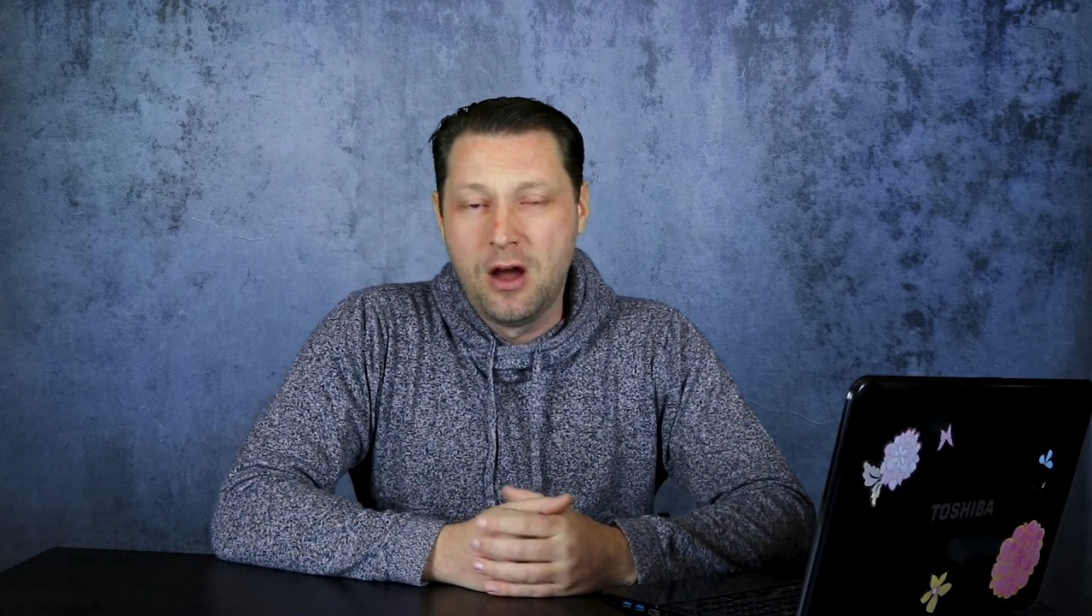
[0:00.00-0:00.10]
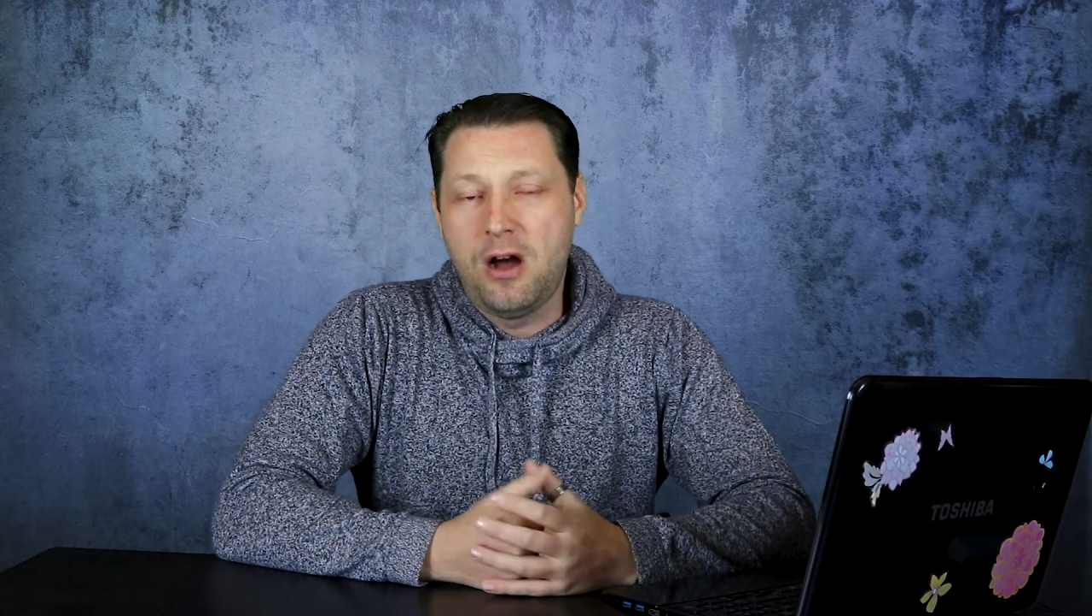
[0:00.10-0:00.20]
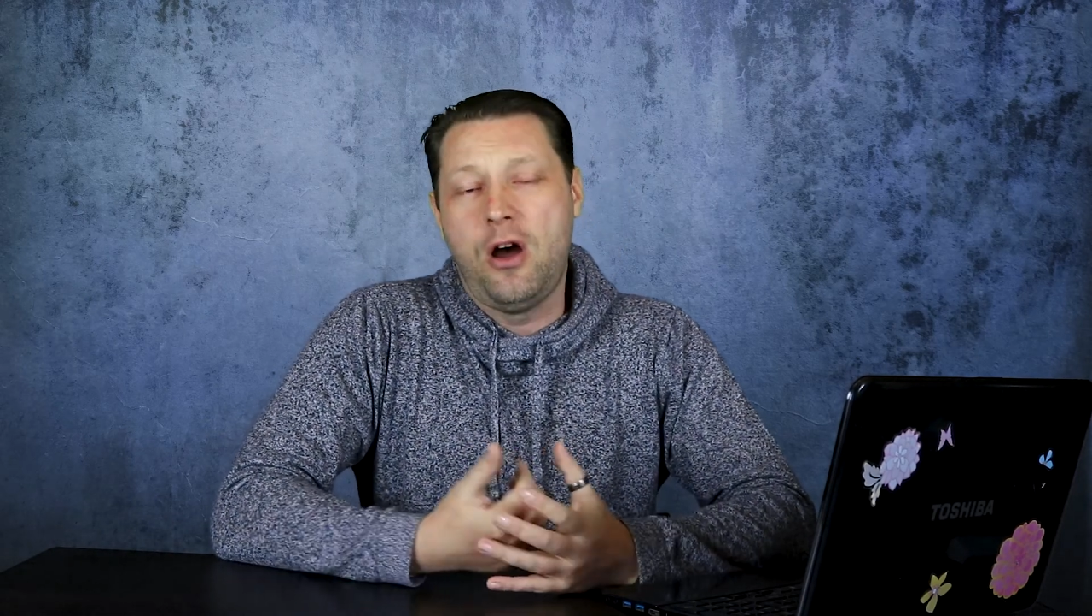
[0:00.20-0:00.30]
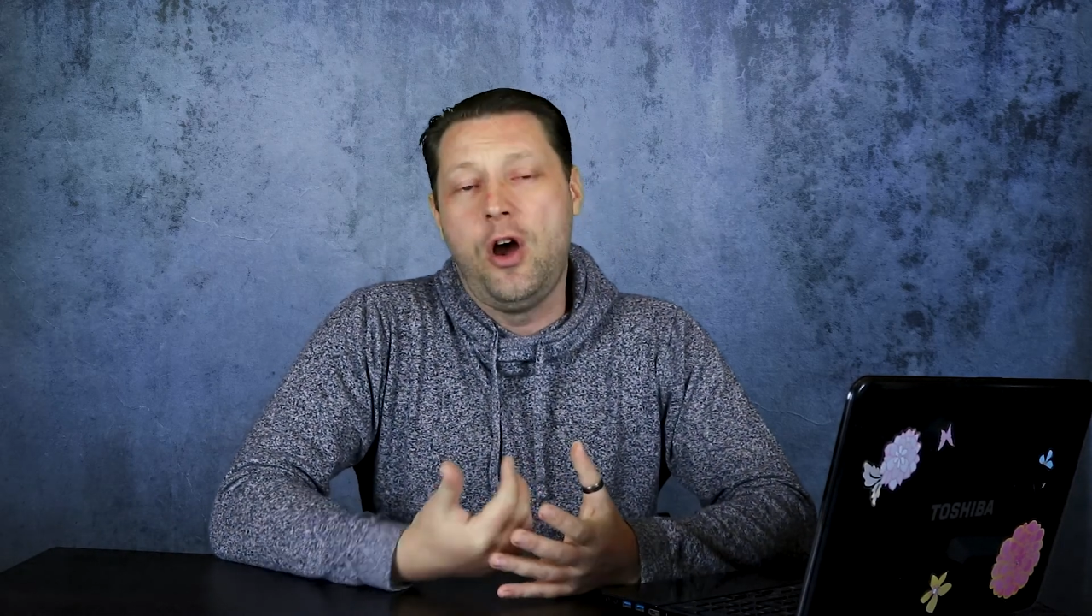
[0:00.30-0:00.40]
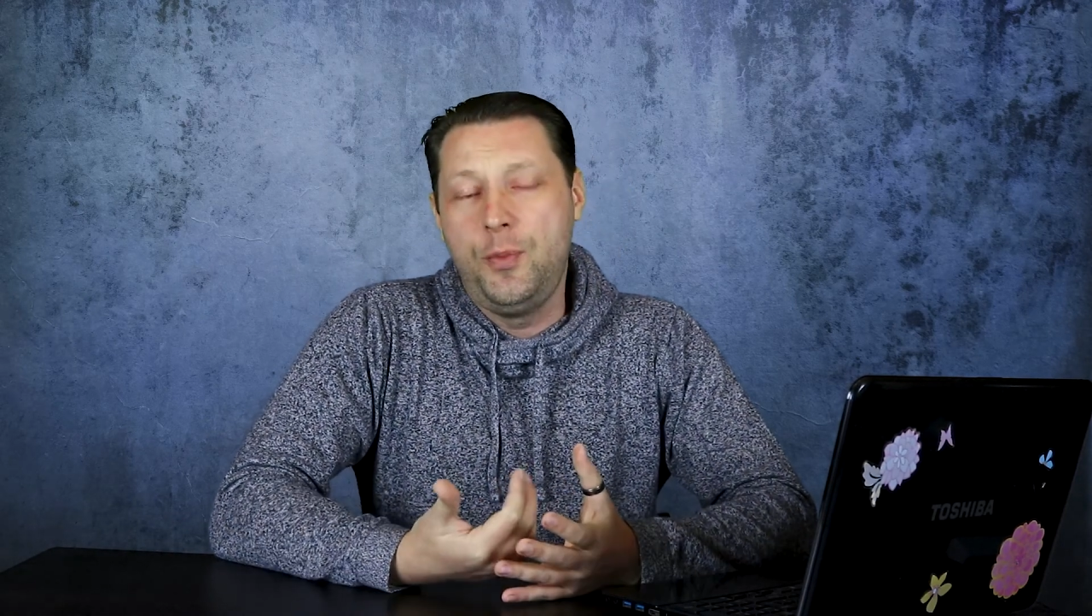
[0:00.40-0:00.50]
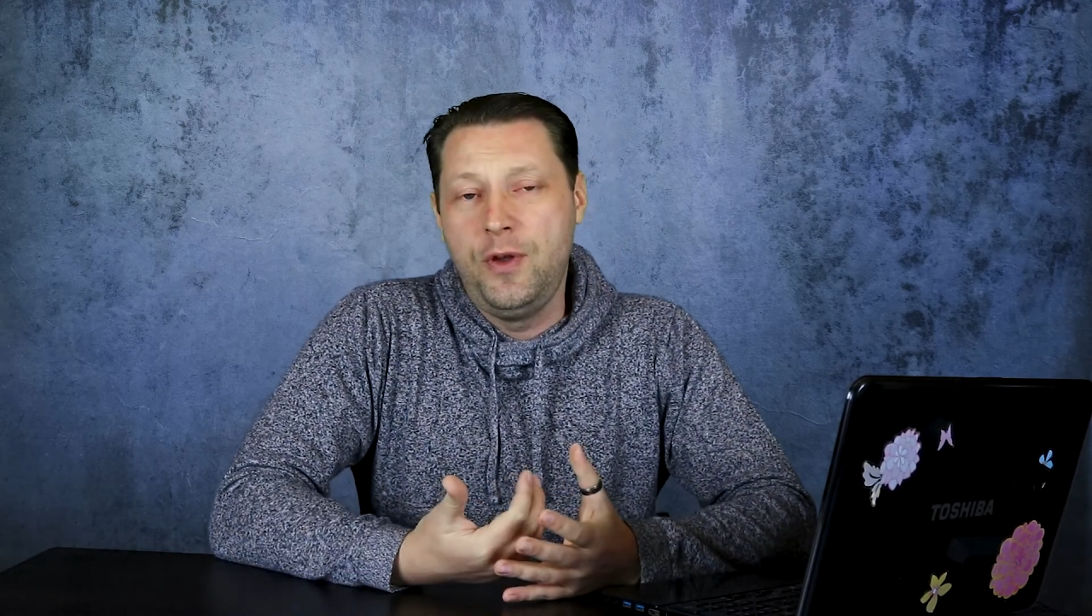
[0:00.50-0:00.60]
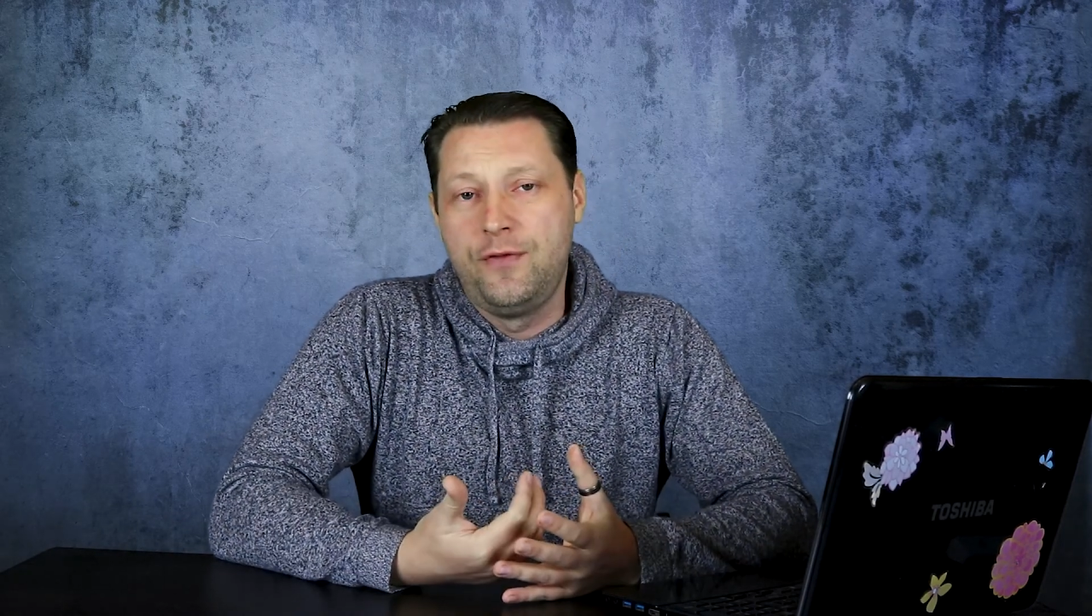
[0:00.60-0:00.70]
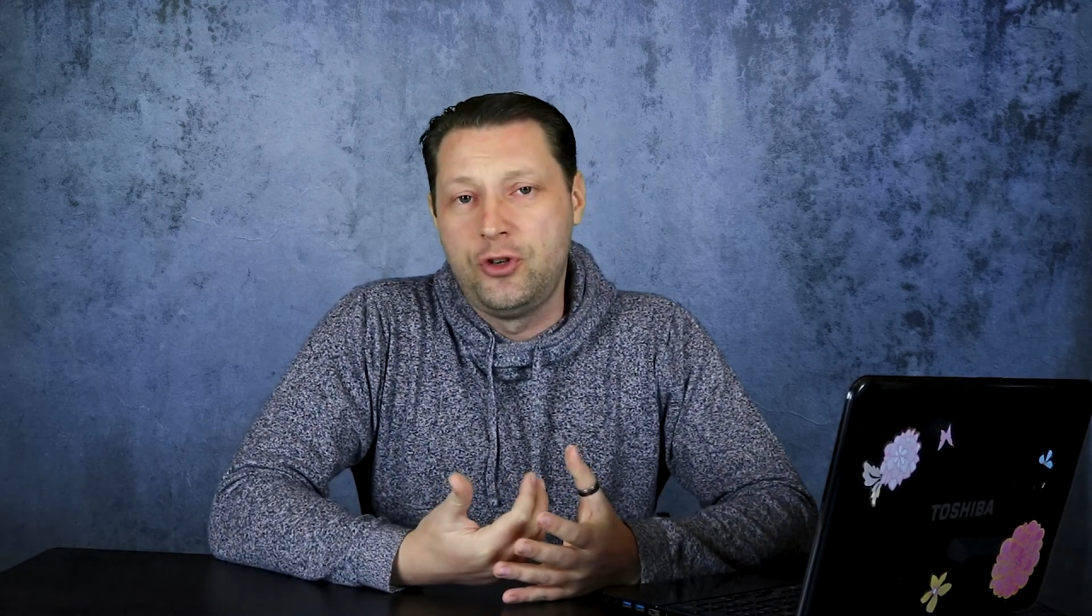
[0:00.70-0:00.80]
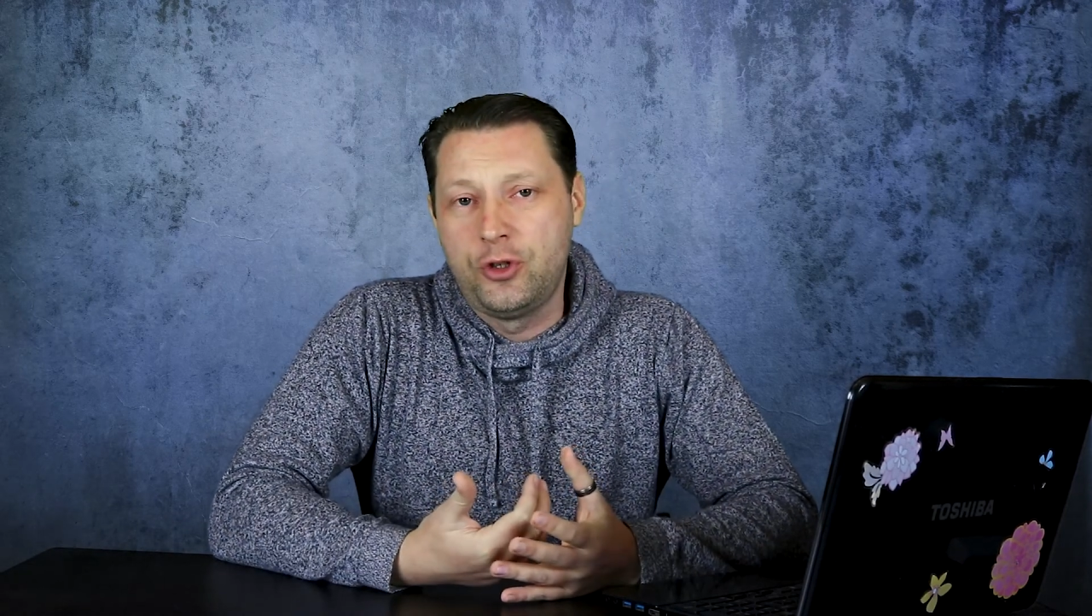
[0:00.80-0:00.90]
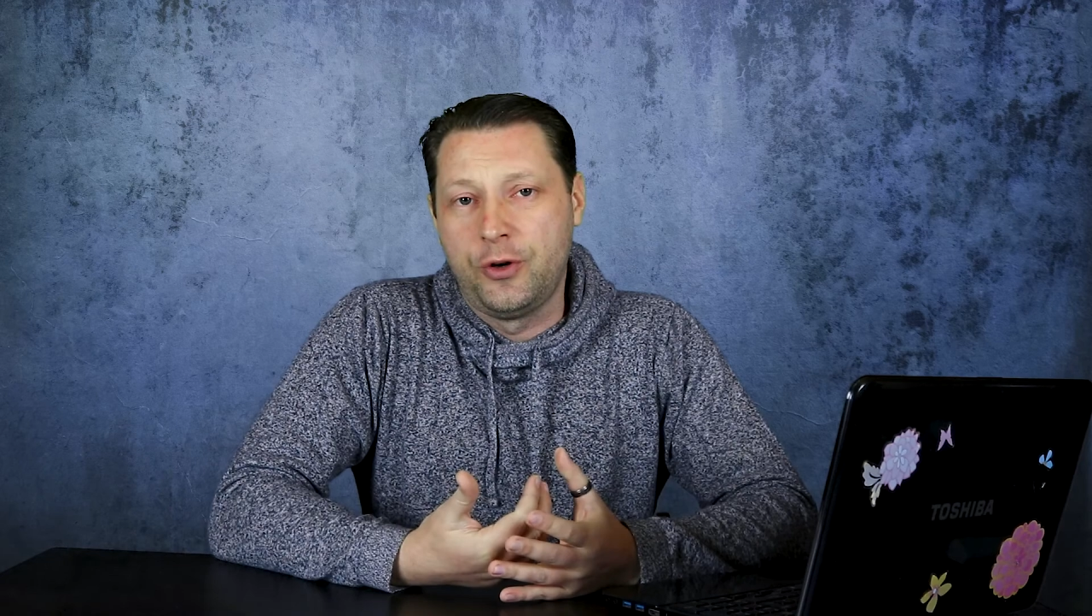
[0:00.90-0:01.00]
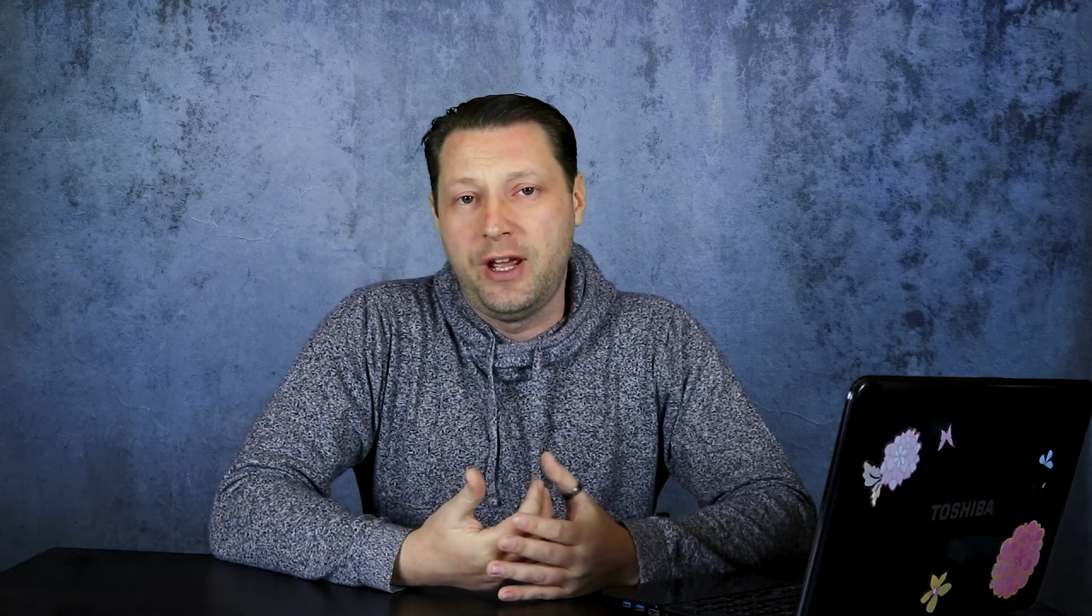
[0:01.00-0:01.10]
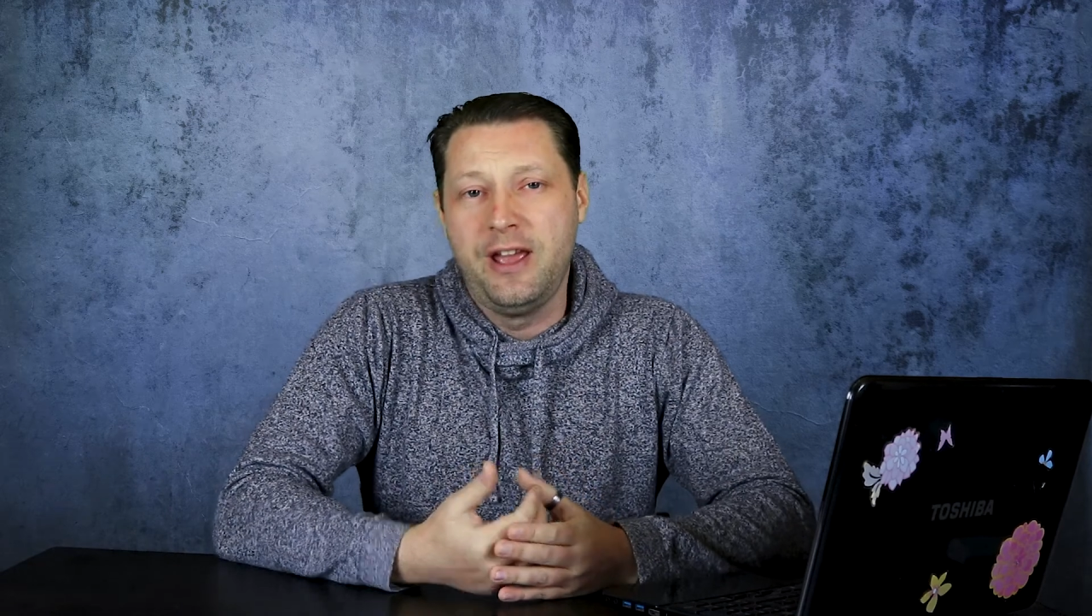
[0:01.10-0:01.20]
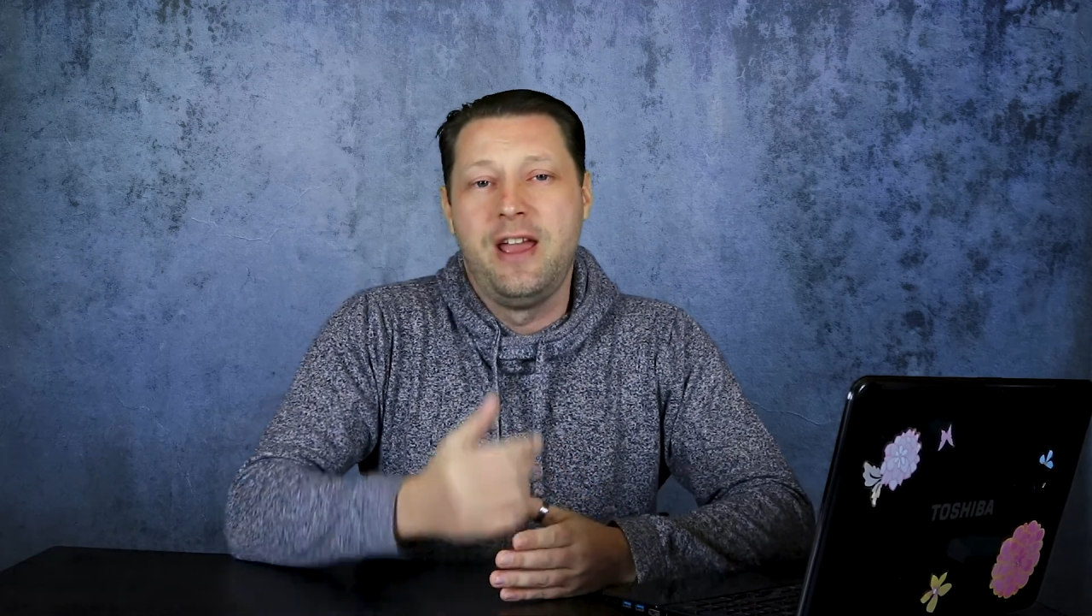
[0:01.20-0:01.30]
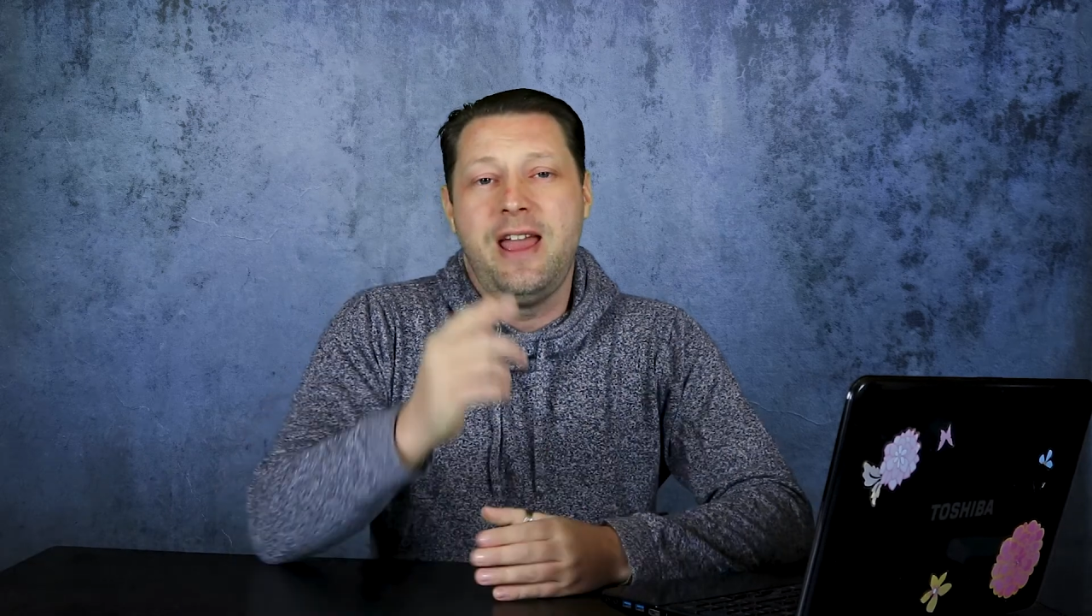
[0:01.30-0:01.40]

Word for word: I hope you've enjoyed it.